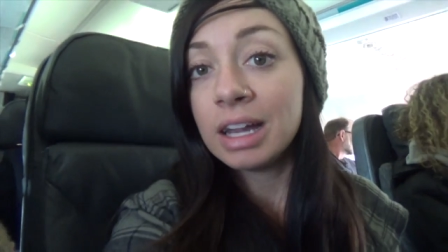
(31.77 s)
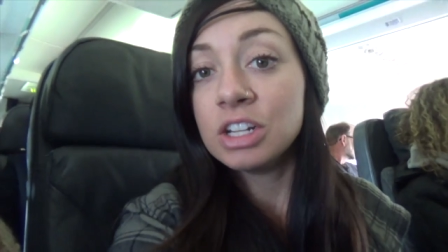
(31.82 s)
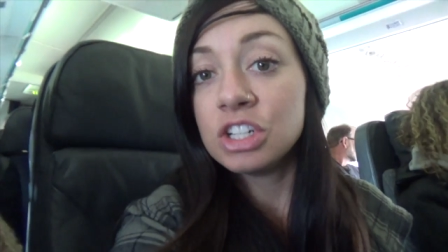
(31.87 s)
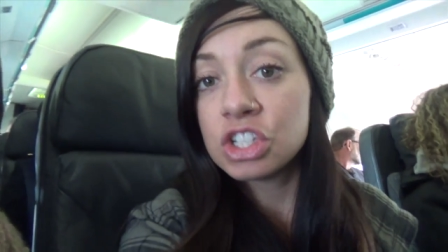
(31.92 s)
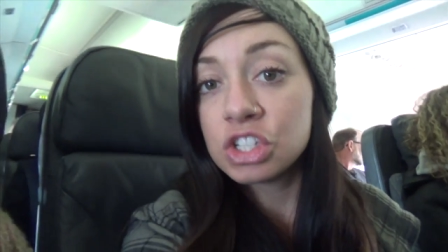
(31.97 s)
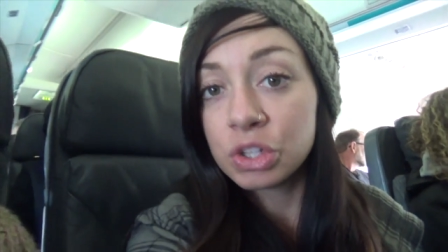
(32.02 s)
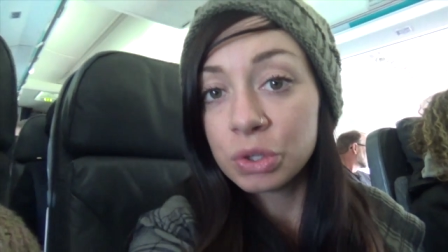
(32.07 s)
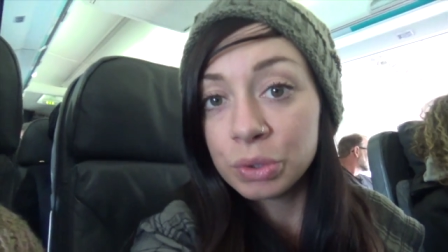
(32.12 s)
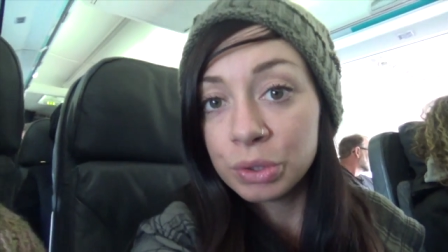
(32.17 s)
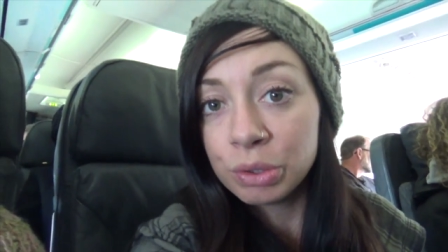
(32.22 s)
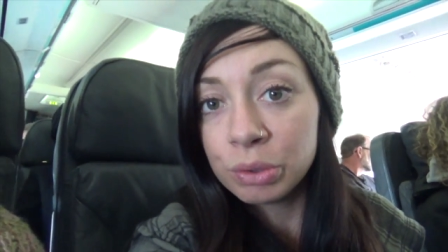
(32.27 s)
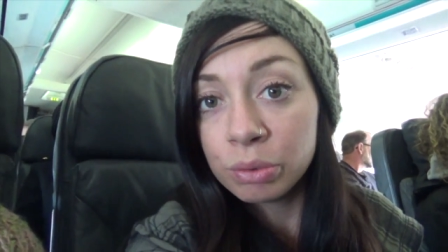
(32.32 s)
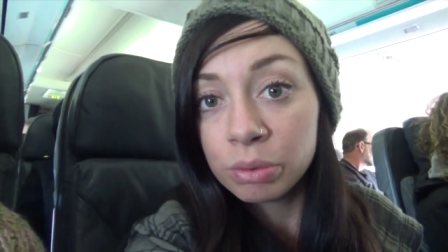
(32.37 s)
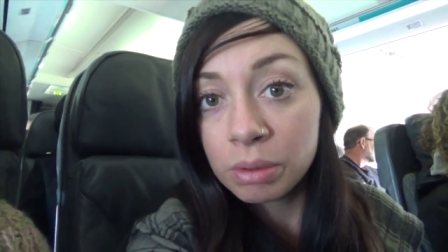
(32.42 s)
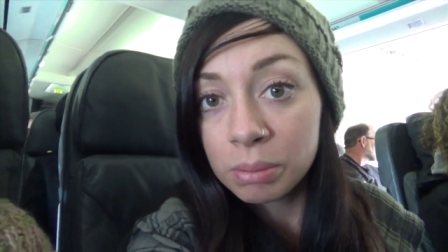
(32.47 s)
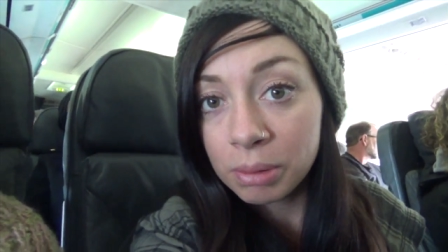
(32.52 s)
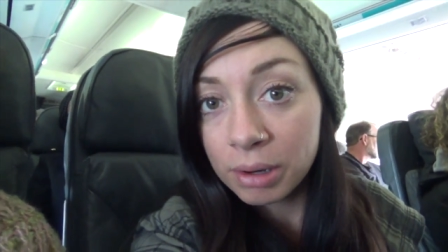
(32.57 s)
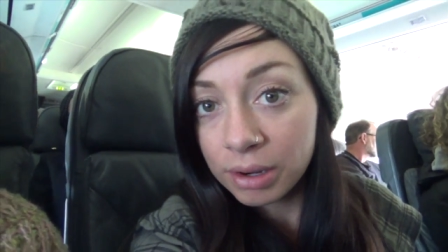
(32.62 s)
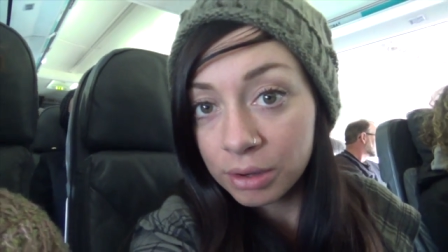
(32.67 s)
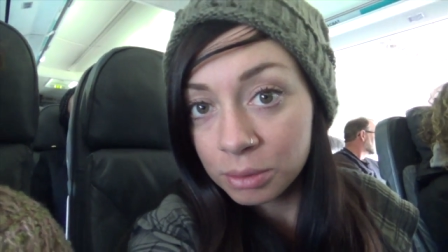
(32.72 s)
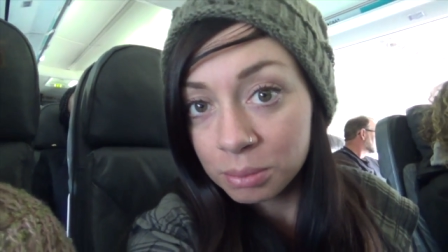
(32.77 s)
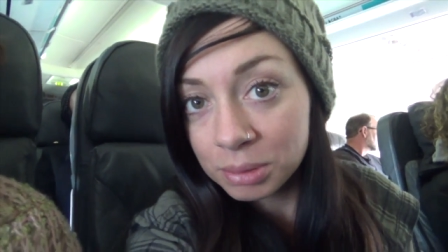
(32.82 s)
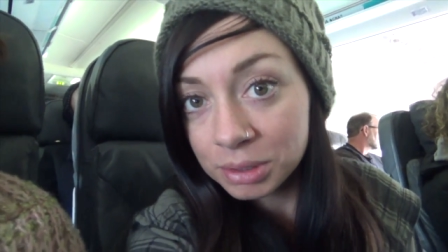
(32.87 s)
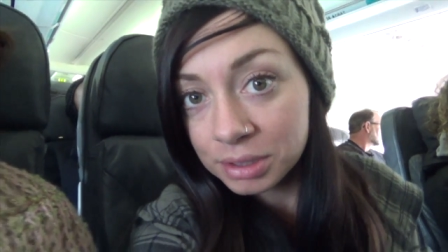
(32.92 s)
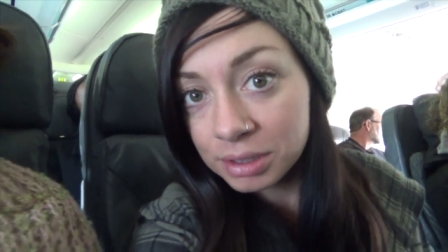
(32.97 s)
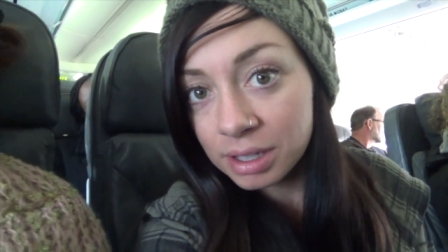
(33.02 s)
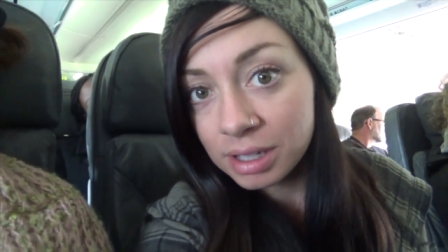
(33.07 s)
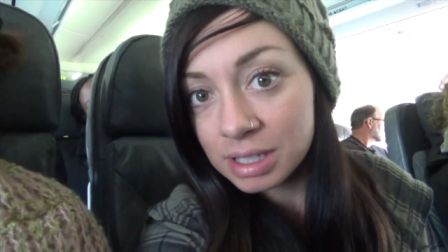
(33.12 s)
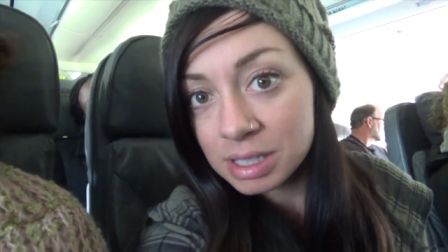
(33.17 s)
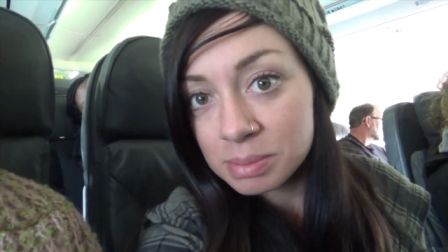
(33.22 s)
I'd show you the brown
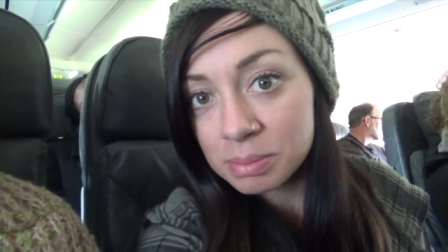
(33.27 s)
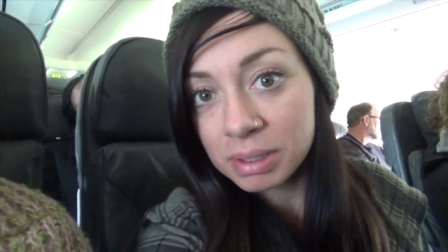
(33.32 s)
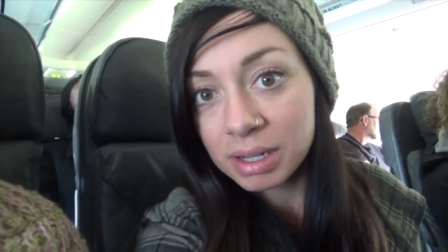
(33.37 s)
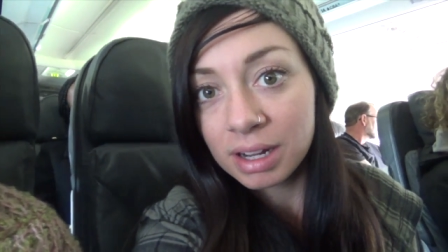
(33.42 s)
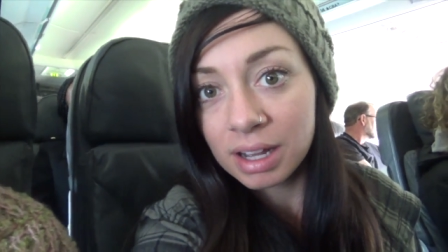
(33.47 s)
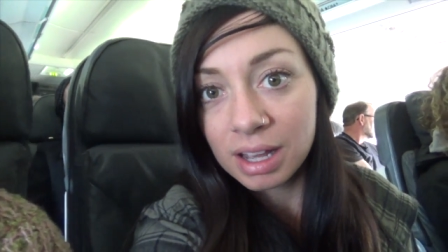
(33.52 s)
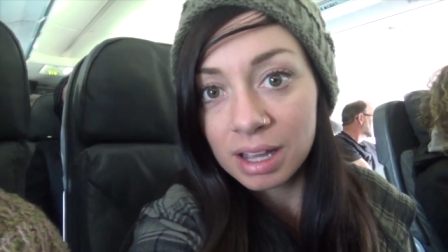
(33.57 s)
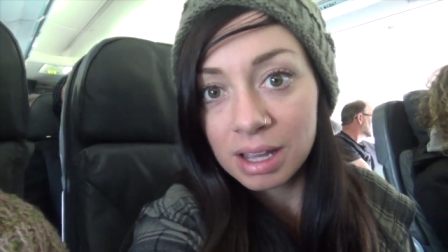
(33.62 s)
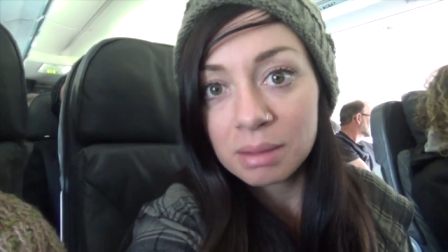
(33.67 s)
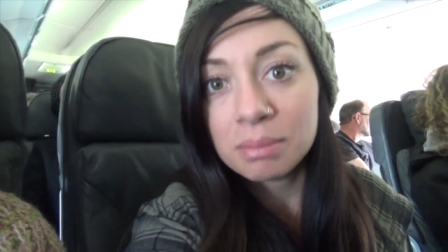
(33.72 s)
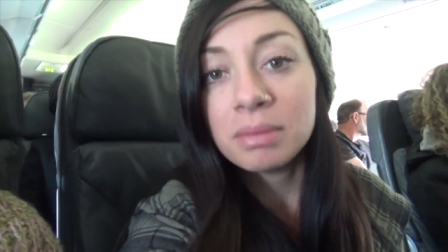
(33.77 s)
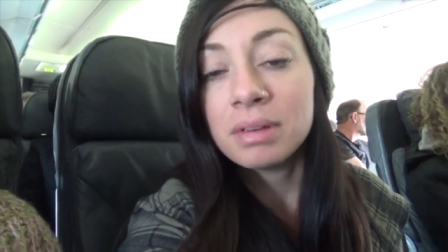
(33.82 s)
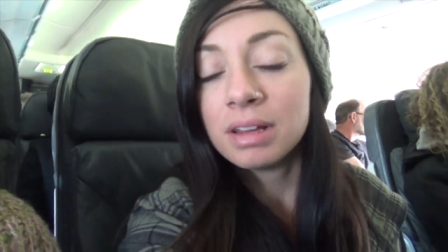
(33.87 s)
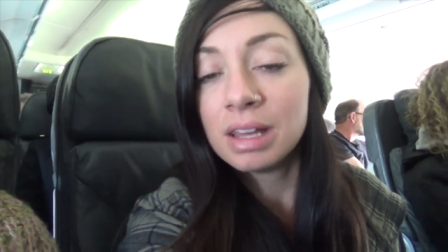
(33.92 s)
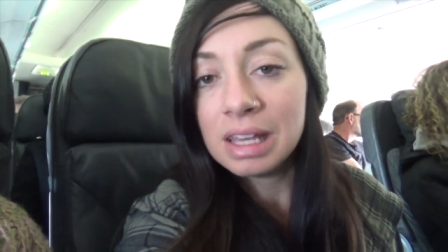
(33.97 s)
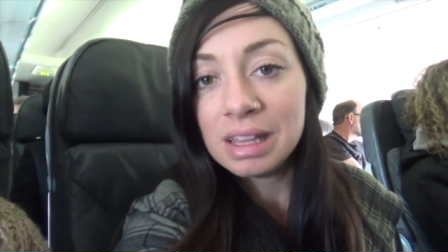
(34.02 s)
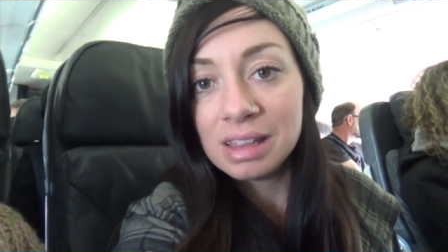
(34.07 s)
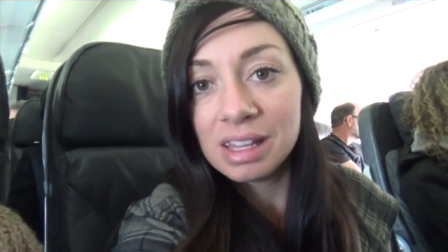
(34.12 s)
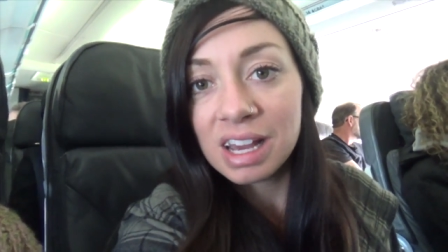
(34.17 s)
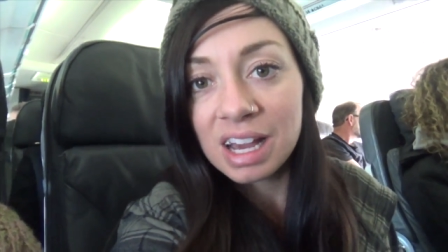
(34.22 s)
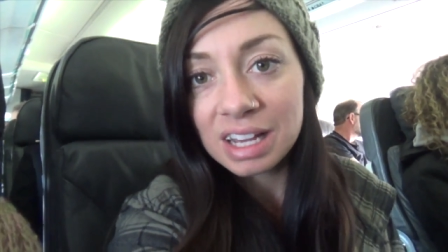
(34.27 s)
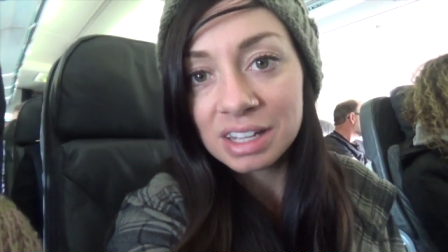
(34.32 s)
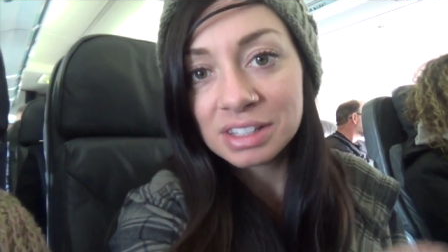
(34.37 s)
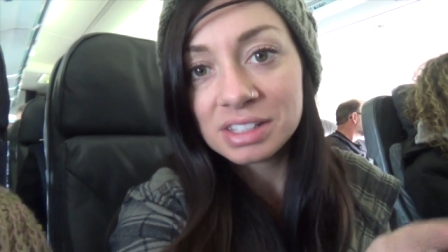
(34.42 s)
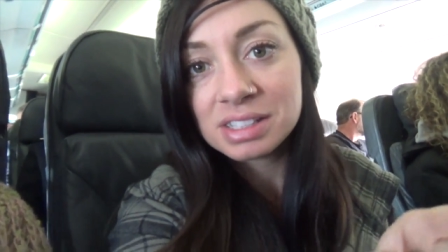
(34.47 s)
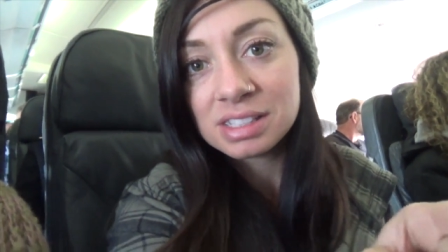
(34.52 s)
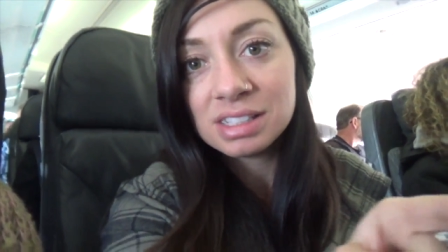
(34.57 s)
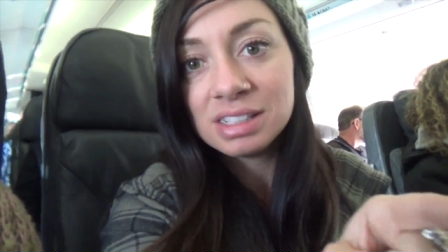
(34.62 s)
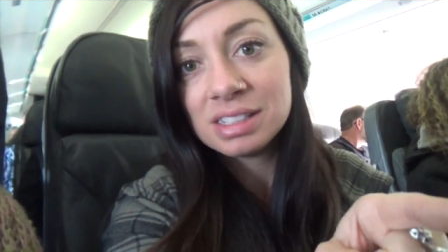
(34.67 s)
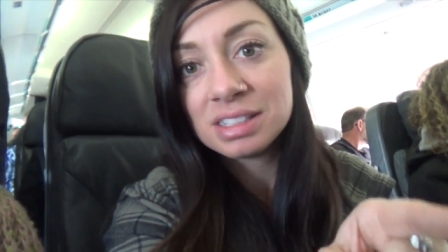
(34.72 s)
buildings, but I am in the
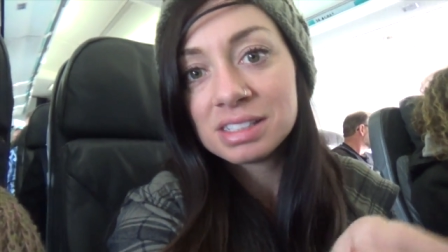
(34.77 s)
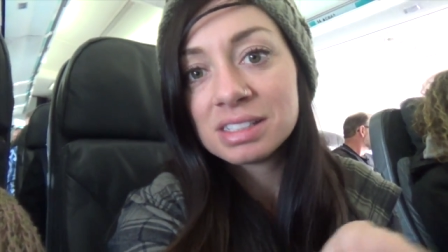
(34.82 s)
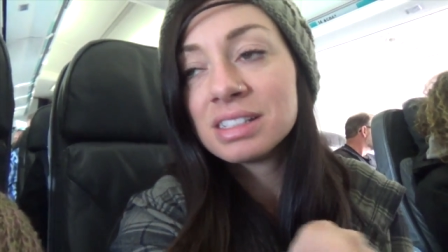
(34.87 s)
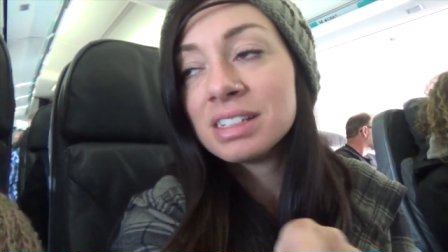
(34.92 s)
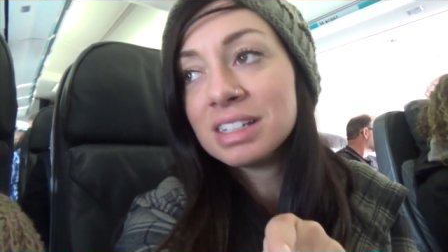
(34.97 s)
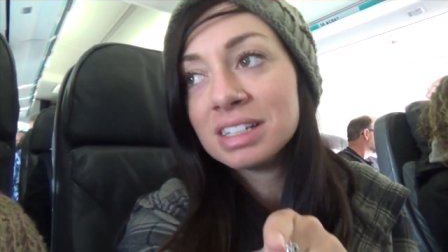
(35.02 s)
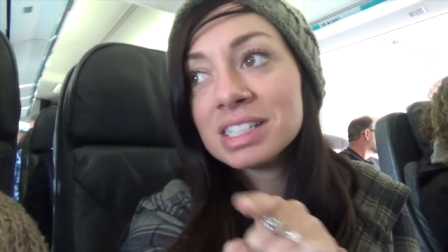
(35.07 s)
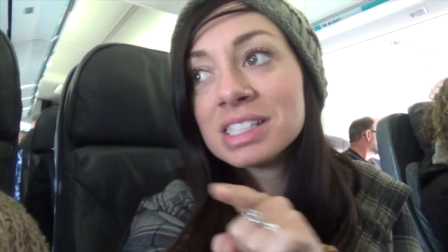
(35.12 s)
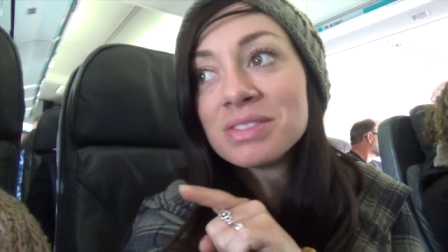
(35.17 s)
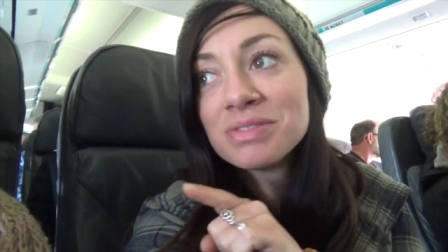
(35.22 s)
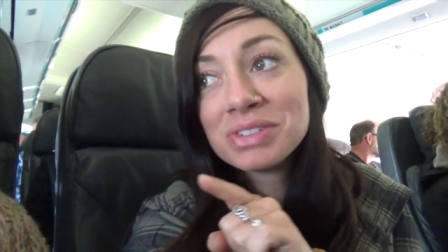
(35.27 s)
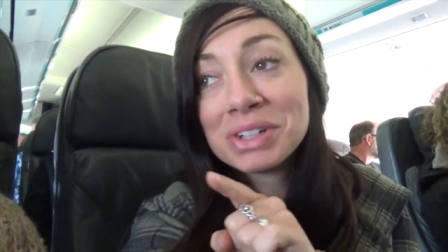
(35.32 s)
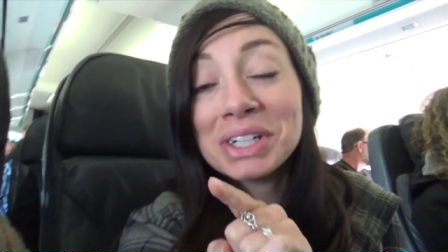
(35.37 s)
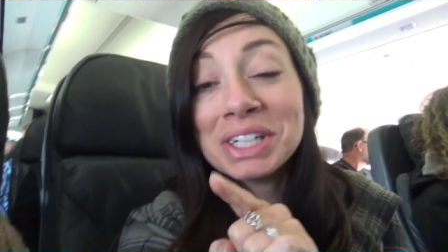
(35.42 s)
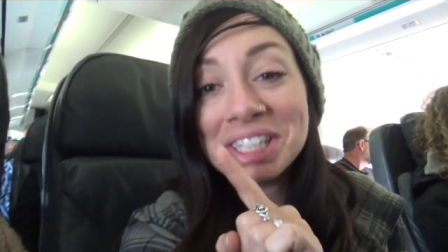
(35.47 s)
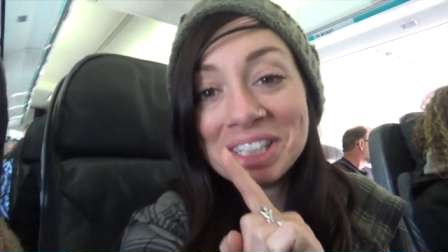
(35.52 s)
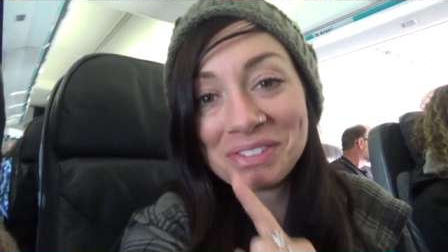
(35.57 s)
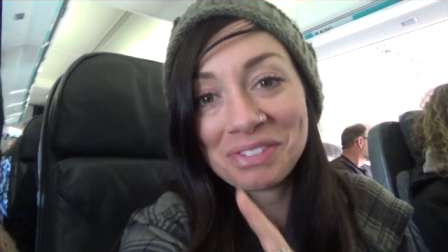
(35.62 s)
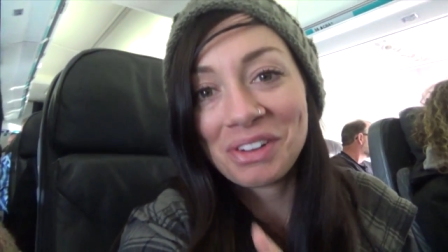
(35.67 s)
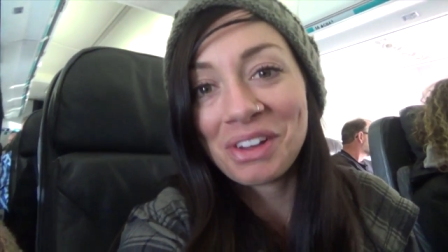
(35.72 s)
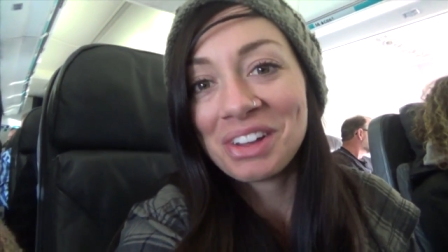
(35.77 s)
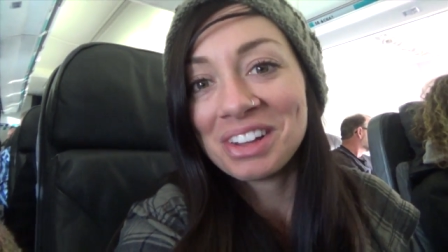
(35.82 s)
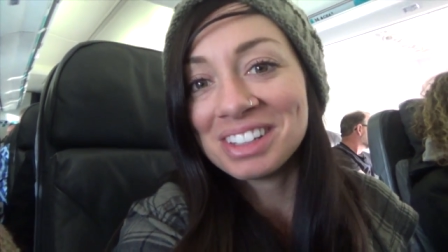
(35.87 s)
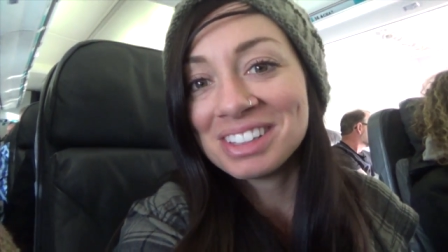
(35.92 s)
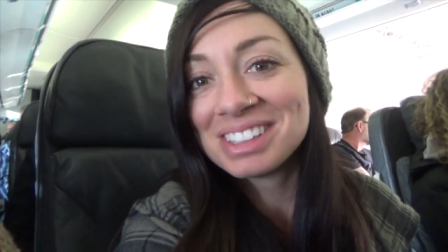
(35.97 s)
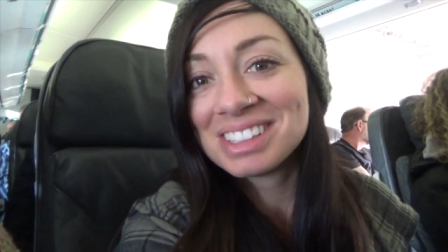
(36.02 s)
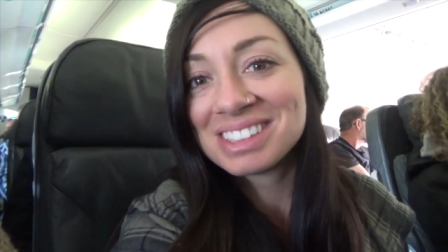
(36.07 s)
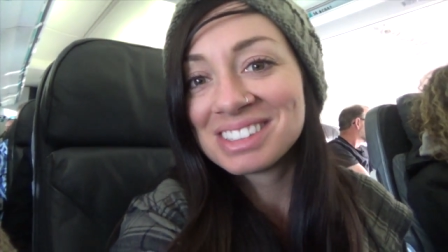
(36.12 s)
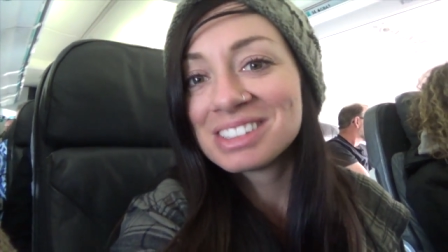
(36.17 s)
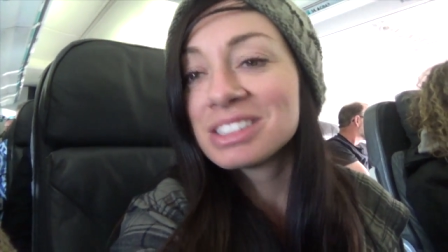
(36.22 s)
aisle seat and it's very difficult.